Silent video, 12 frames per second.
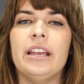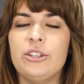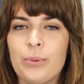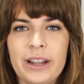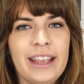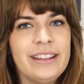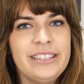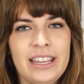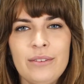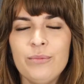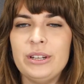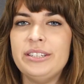In
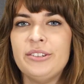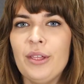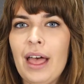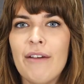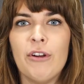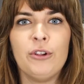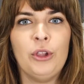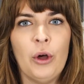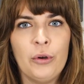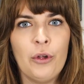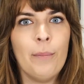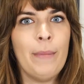2018, we still have our
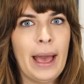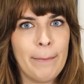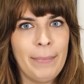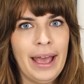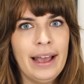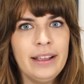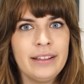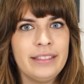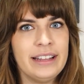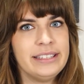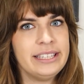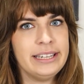local map pack,
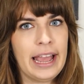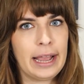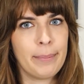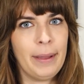that snack